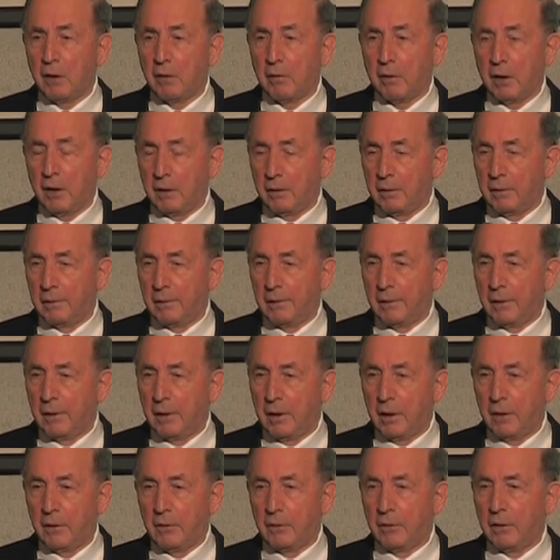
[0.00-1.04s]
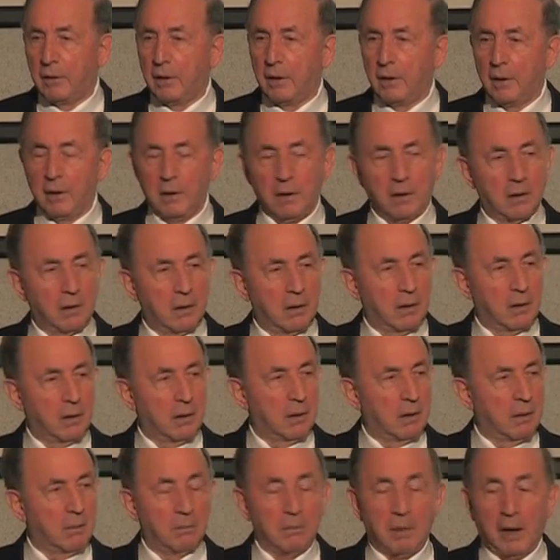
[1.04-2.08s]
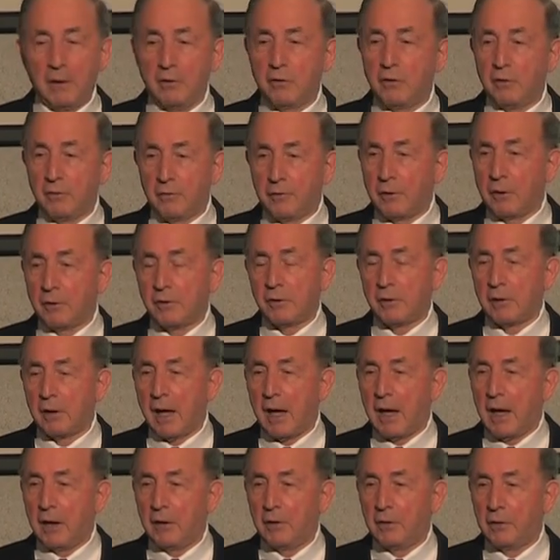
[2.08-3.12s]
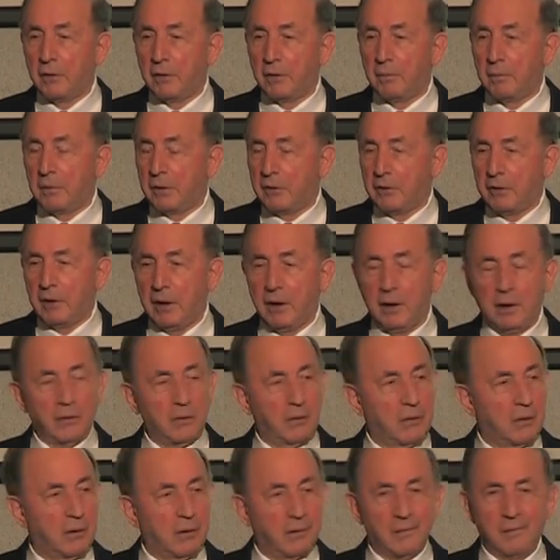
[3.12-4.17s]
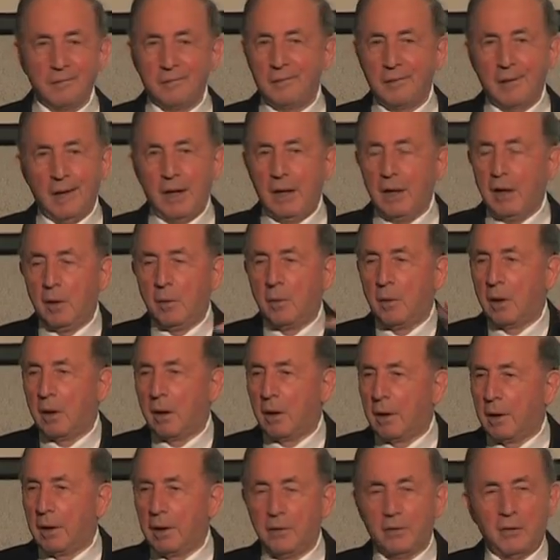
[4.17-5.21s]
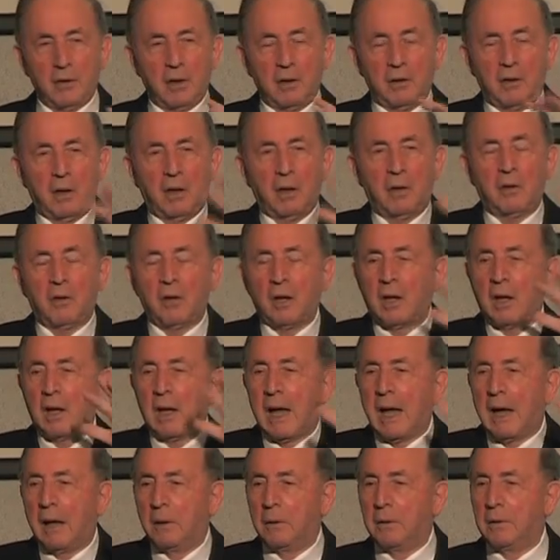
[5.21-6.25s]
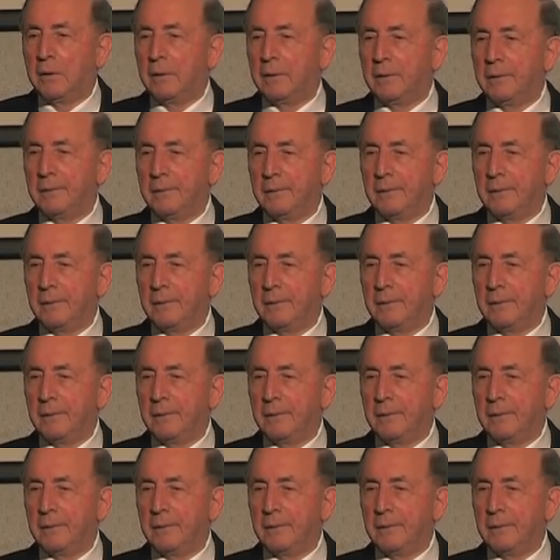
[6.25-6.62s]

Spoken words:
grid. It's a bunch of virtualized machines anywhere. It's a cloud.